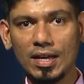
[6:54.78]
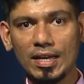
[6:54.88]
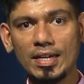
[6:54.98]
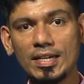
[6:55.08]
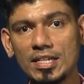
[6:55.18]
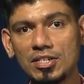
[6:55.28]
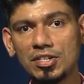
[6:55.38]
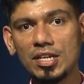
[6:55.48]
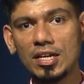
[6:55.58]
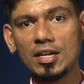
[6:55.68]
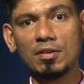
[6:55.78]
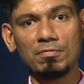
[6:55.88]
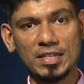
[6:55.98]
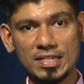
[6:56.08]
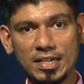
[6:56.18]
industrial
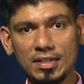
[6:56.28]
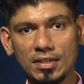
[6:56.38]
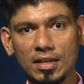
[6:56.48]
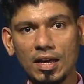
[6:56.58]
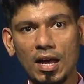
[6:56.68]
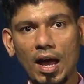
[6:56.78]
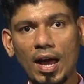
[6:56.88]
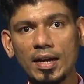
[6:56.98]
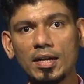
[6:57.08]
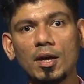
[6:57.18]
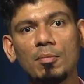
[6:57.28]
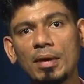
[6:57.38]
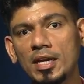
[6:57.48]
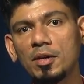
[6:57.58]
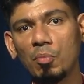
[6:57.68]
visit, and
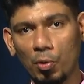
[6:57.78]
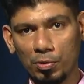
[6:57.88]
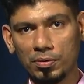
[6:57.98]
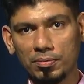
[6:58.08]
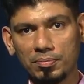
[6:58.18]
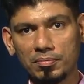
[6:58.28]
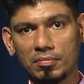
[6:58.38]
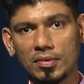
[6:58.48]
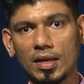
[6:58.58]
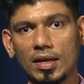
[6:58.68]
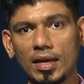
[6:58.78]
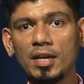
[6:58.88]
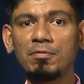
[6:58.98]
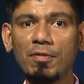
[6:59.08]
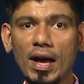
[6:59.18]
many more.
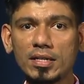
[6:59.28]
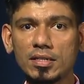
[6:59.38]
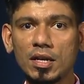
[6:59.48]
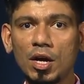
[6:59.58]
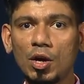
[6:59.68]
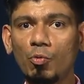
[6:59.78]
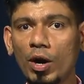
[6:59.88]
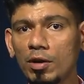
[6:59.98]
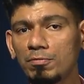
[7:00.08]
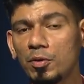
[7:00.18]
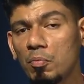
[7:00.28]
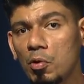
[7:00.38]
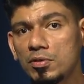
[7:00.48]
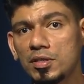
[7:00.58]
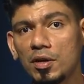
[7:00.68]
In fact, one of the
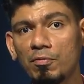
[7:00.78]
most